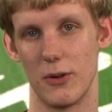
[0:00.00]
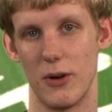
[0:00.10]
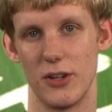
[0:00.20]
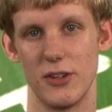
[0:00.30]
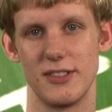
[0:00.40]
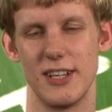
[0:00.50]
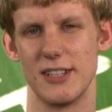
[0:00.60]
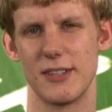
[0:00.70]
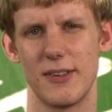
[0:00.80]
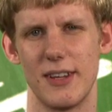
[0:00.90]
quite good at it,
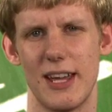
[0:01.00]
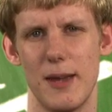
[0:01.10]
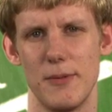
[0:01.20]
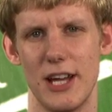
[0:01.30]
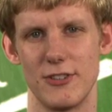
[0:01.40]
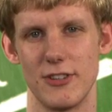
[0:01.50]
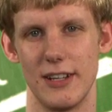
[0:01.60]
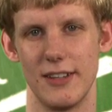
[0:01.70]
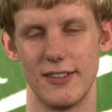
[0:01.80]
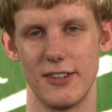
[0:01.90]
and just it came
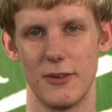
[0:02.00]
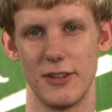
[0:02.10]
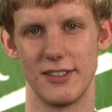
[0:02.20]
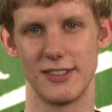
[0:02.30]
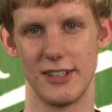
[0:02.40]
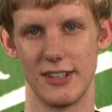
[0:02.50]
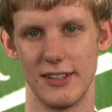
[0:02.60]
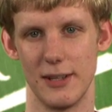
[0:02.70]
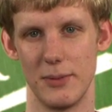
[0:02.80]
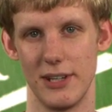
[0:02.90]
naturally, and so I
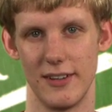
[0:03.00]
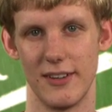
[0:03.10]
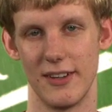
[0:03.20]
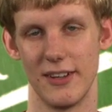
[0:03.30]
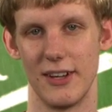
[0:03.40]
decided that it would be